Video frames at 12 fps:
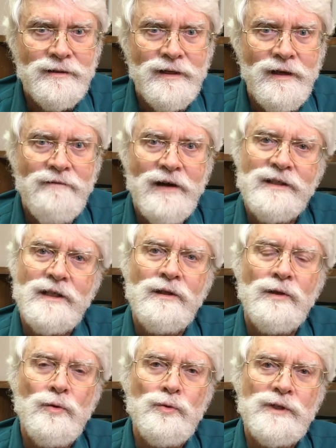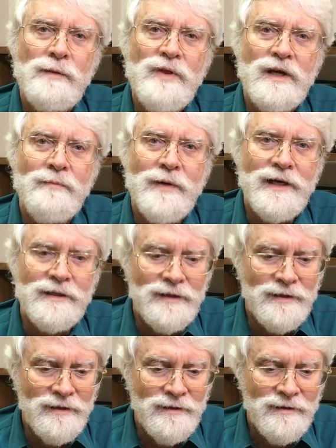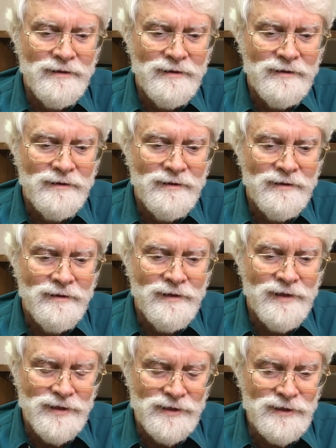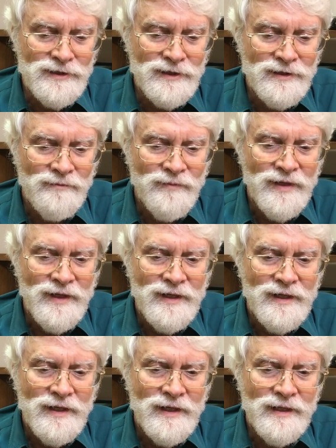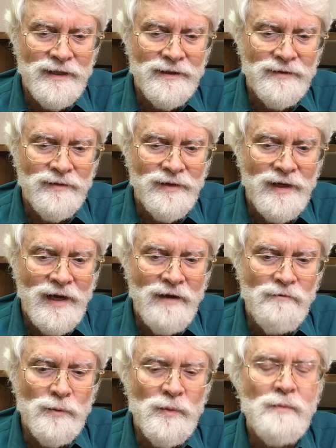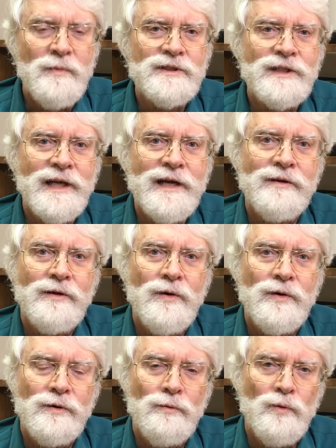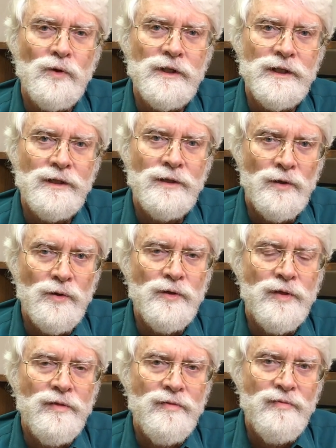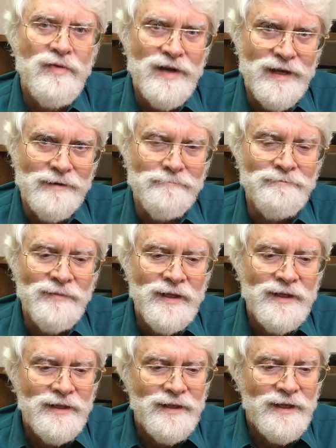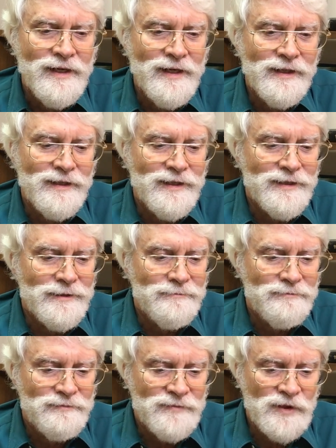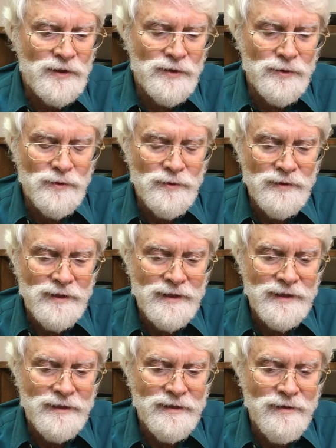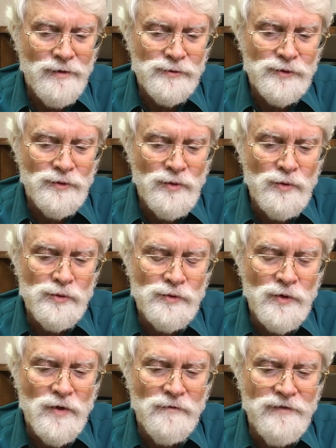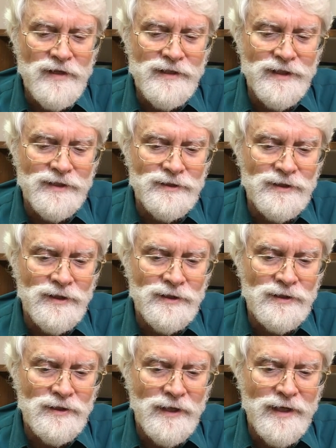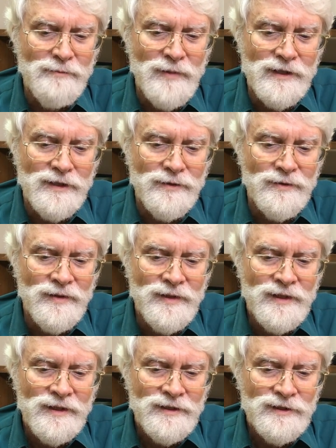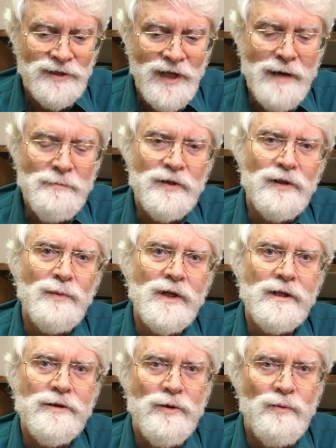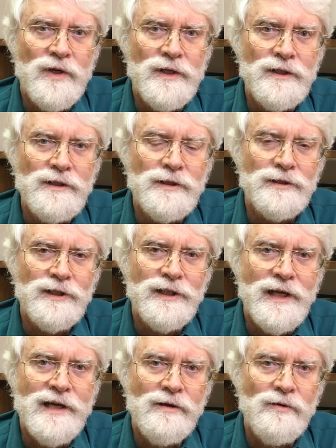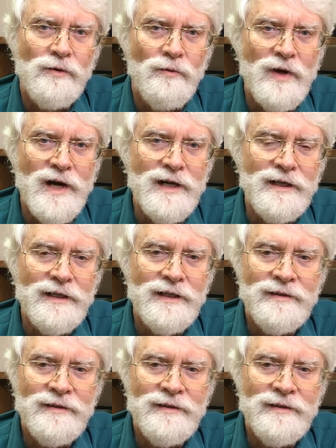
if I didn't do something about this, I would be missing out on a really good thing. And so those two strong feelings just led me to stop in the middle of the run and sit down on a rock.